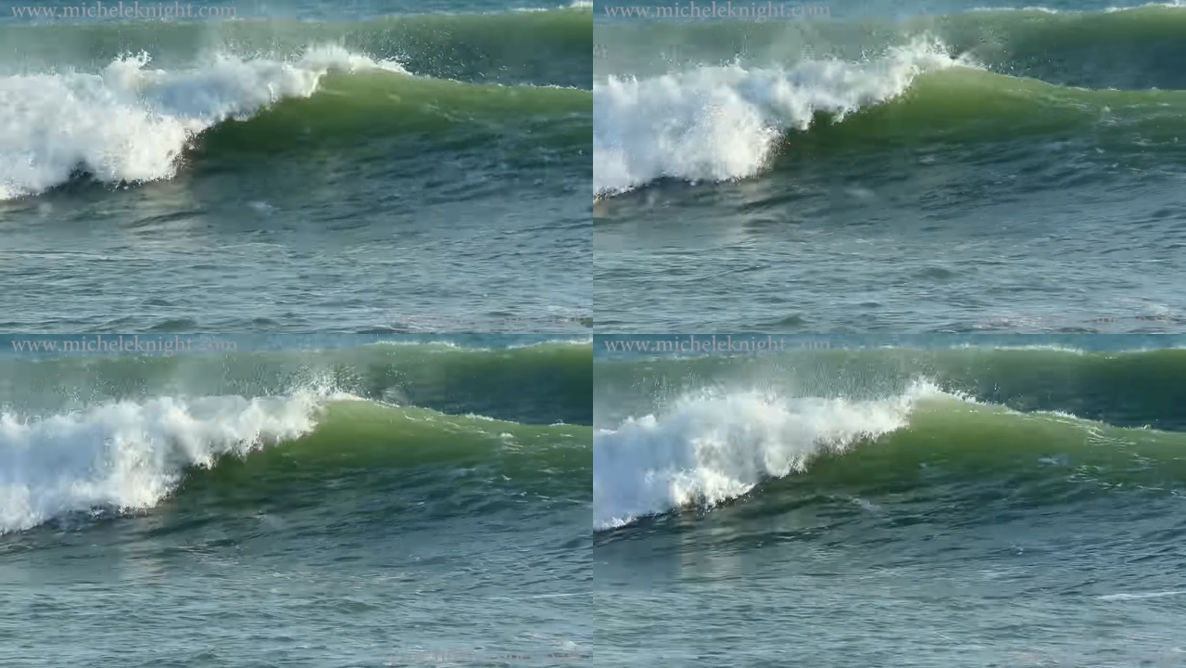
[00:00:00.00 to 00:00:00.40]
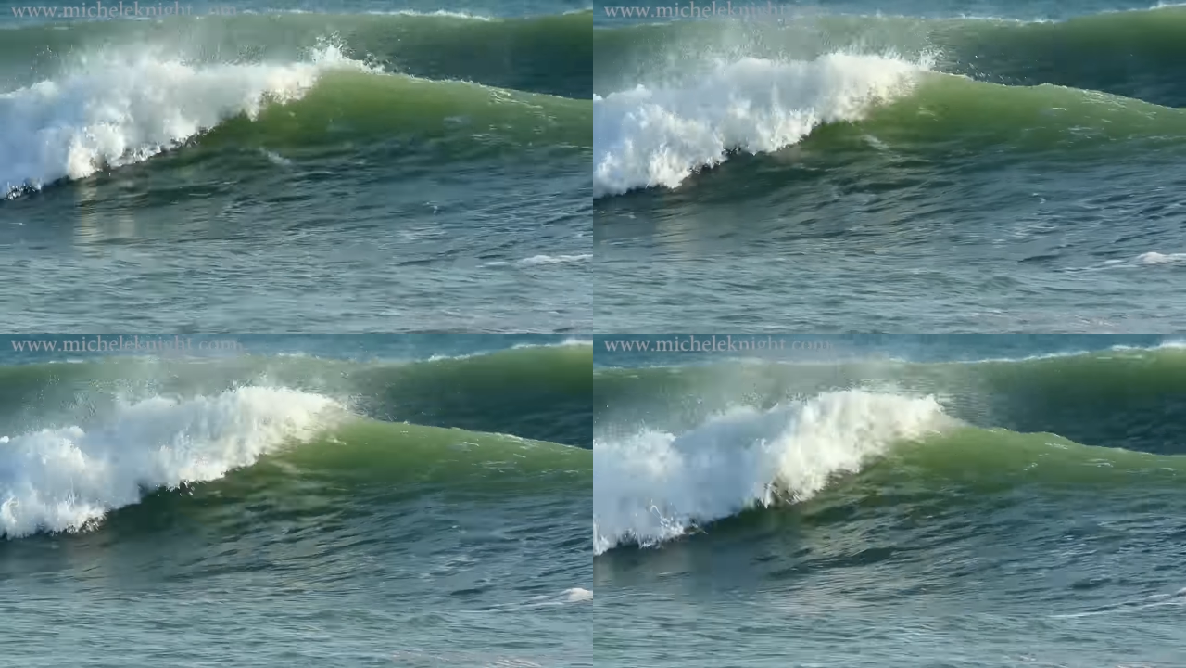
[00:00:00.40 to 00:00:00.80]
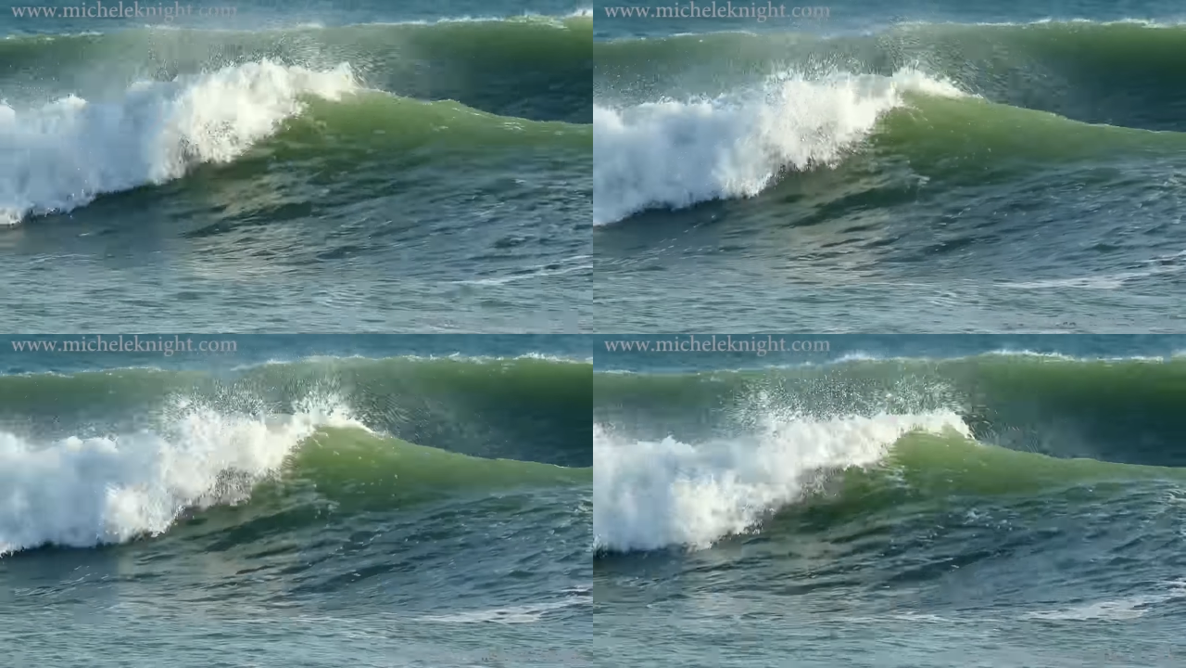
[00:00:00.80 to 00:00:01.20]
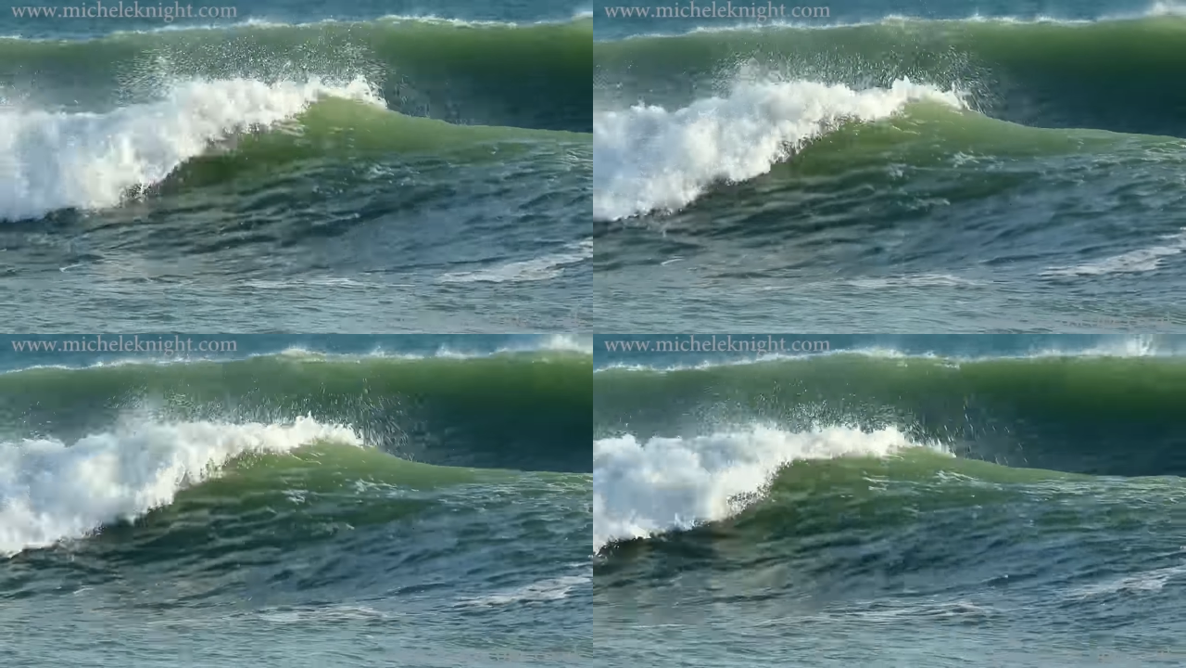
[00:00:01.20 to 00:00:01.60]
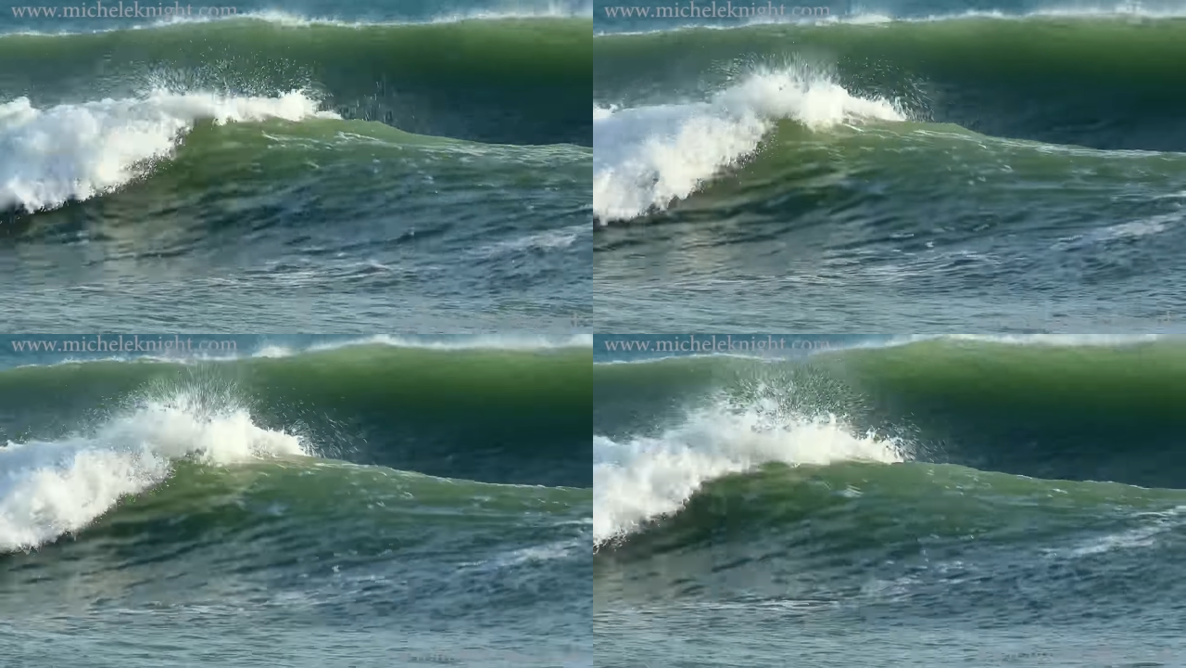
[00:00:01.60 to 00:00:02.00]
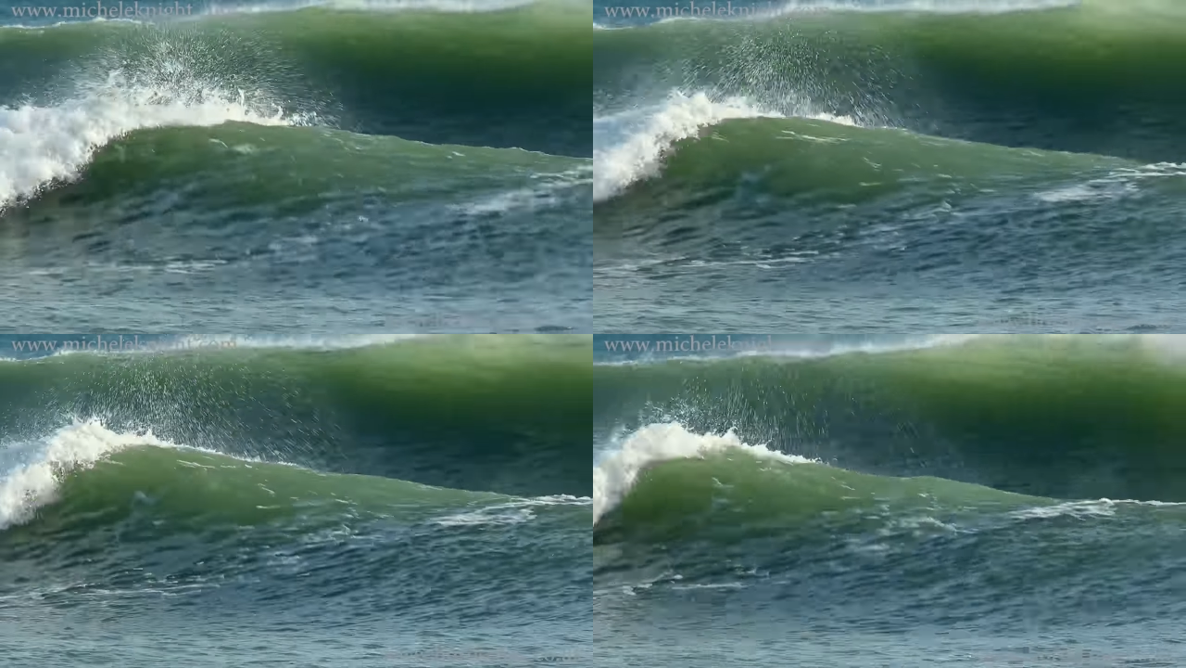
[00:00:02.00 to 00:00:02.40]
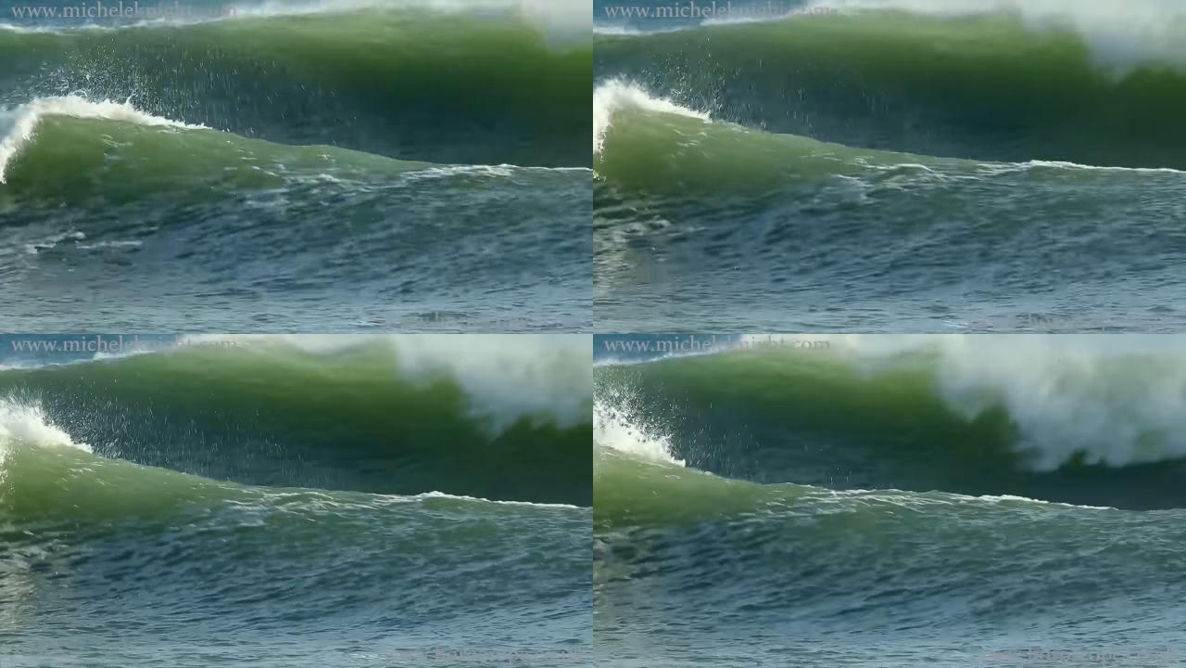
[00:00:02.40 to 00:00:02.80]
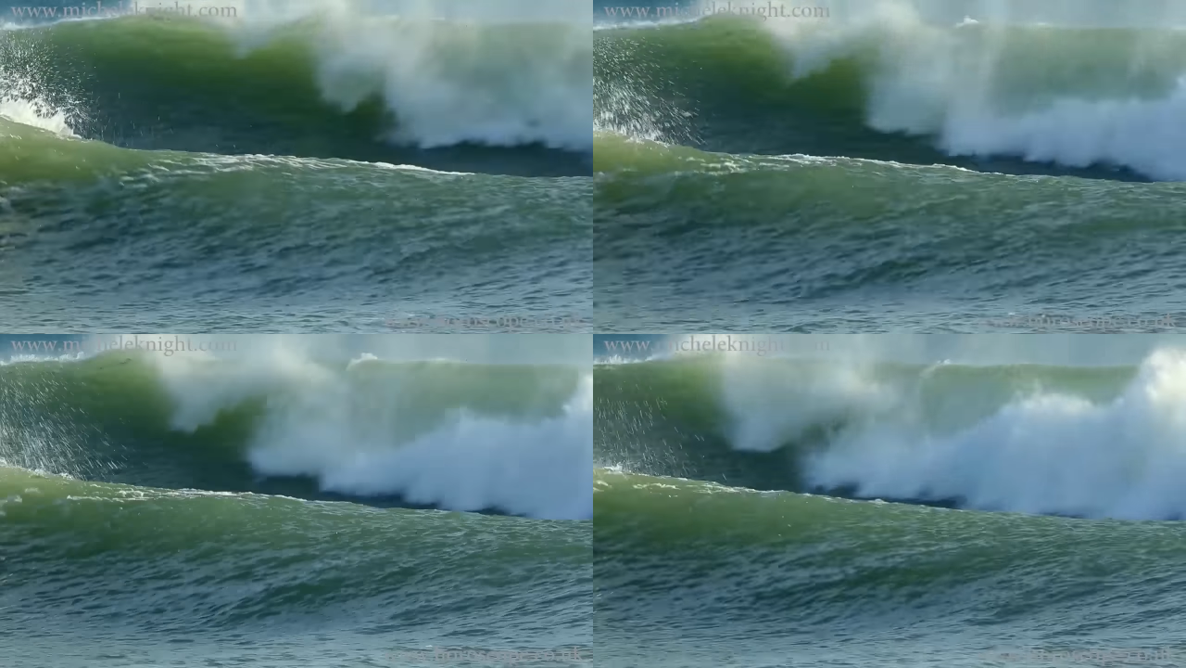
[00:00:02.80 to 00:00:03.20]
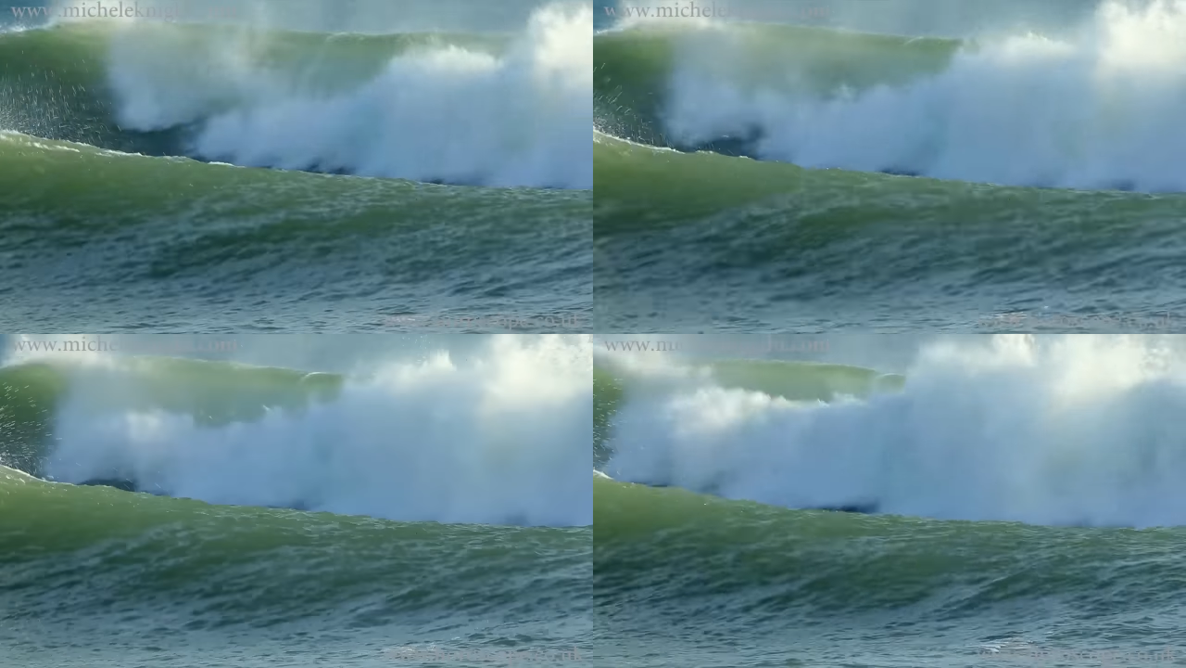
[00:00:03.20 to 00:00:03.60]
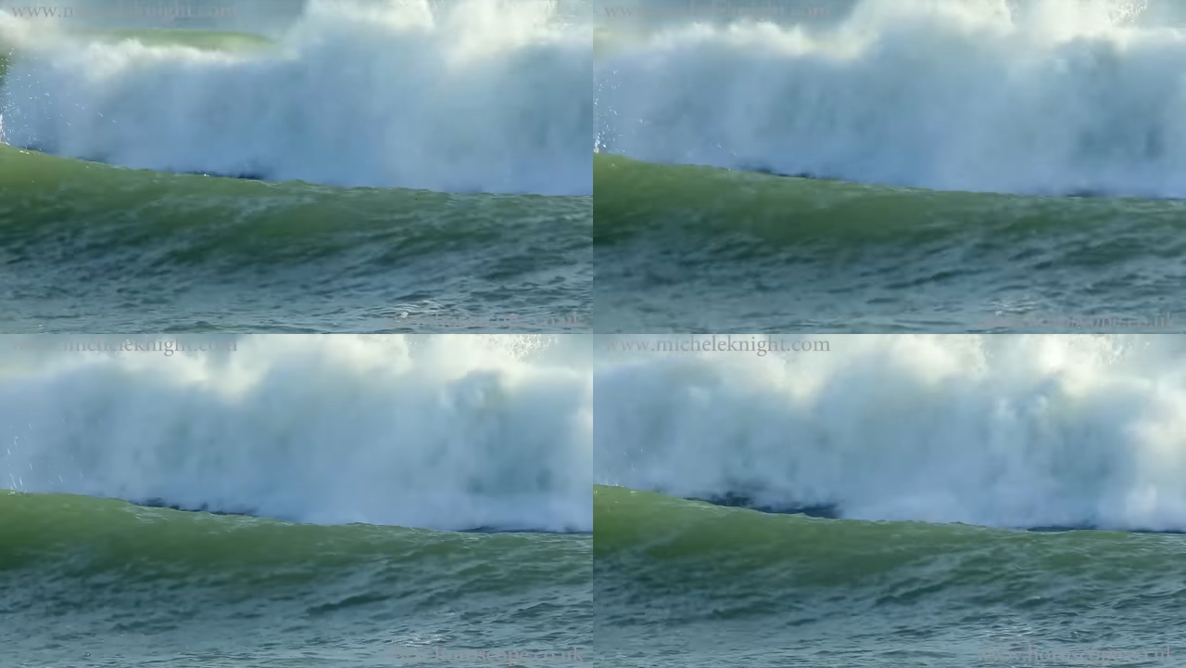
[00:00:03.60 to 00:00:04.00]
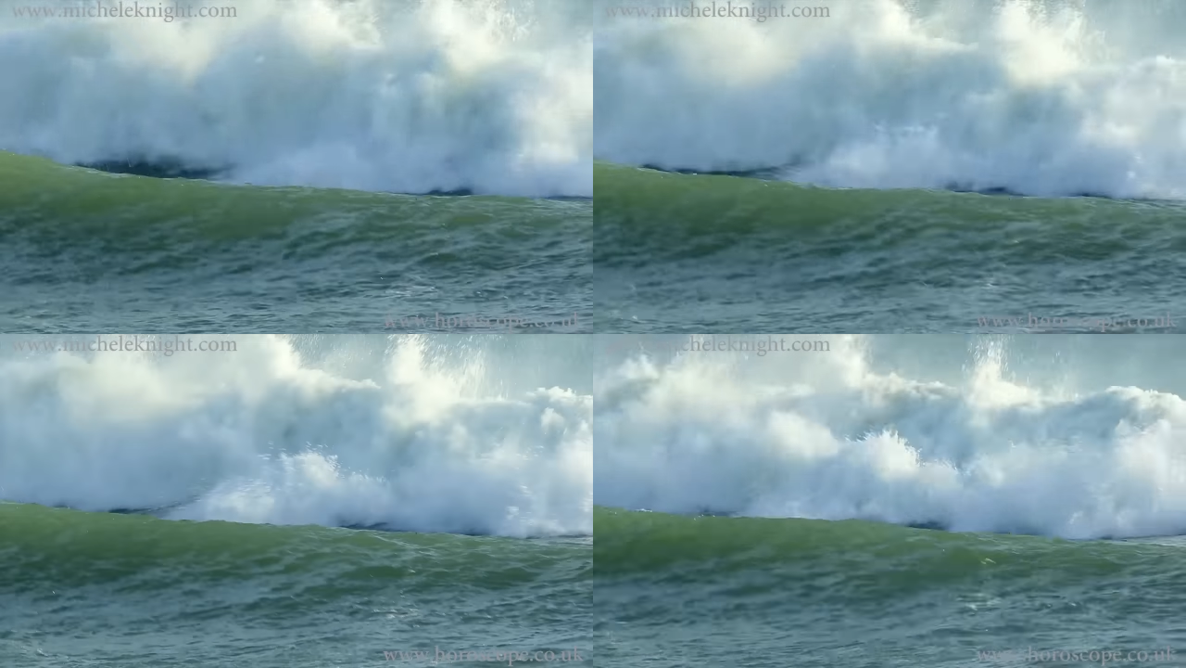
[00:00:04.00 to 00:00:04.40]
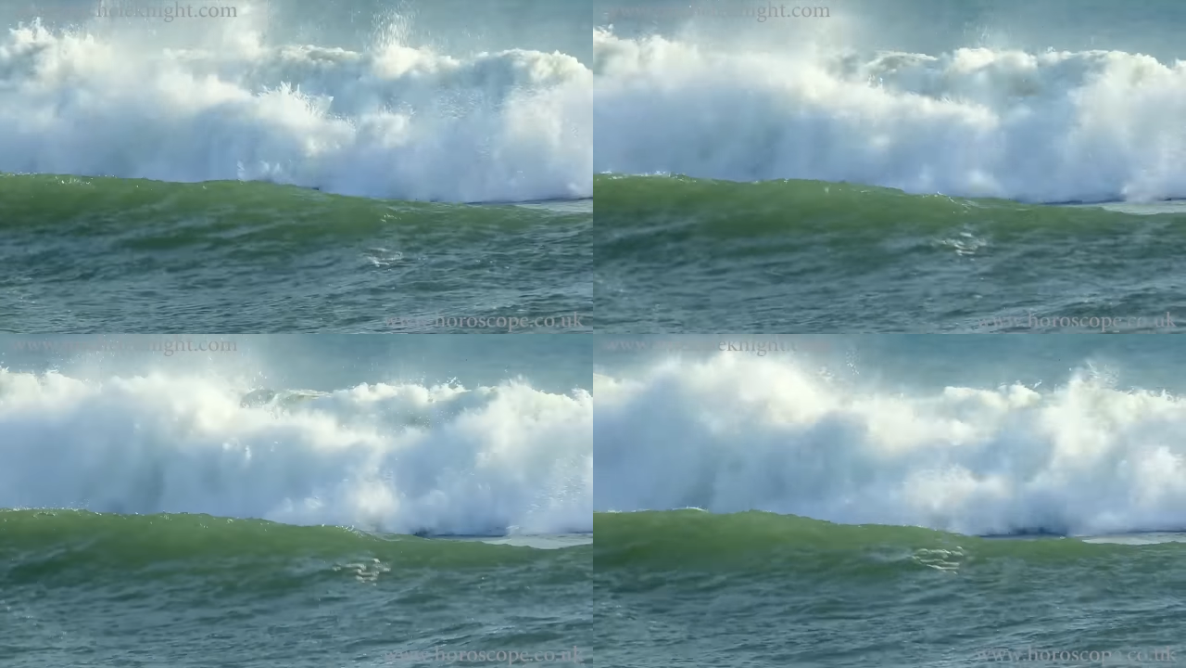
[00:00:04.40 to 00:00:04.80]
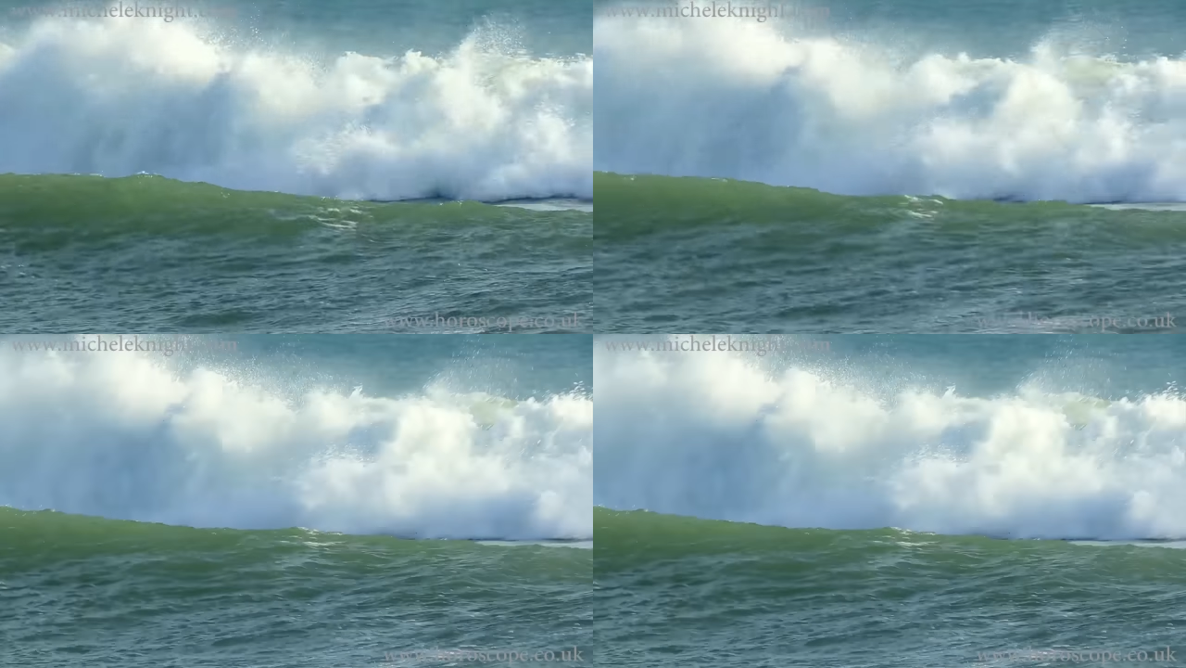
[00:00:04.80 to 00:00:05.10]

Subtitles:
Nobody's mouth can be seen.